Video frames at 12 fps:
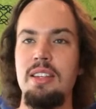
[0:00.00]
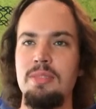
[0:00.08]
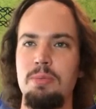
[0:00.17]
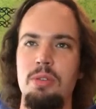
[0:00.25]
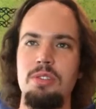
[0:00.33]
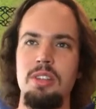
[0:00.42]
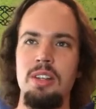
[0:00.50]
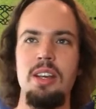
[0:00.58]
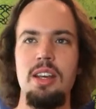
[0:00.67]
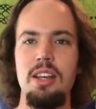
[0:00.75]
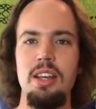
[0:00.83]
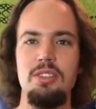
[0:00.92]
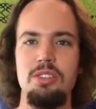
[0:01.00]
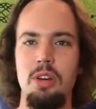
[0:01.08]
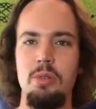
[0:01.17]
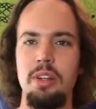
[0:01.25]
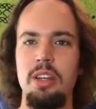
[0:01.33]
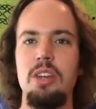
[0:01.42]
this person is
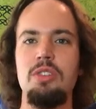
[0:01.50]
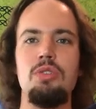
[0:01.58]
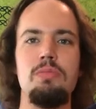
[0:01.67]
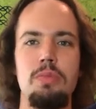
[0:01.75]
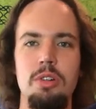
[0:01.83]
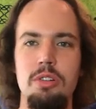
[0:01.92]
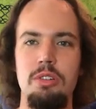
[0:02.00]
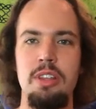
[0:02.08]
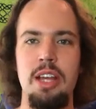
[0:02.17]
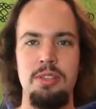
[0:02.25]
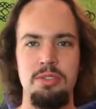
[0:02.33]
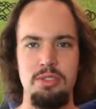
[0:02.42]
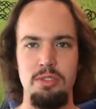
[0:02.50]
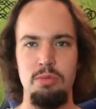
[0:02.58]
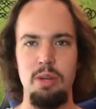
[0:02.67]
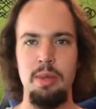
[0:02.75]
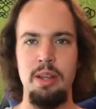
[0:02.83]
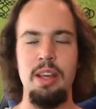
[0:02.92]
going to murder thousands of
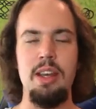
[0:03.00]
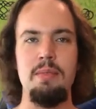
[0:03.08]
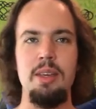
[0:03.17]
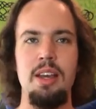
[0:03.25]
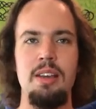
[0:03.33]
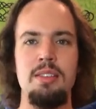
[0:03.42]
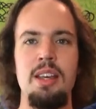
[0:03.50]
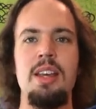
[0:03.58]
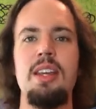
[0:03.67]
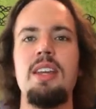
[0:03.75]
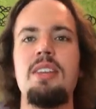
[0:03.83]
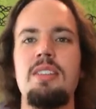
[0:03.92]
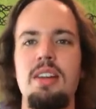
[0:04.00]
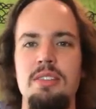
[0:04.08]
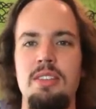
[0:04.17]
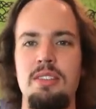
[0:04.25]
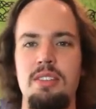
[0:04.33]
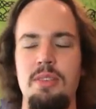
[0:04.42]
women because he
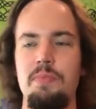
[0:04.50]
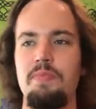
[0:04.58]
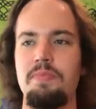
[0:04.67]
doesn't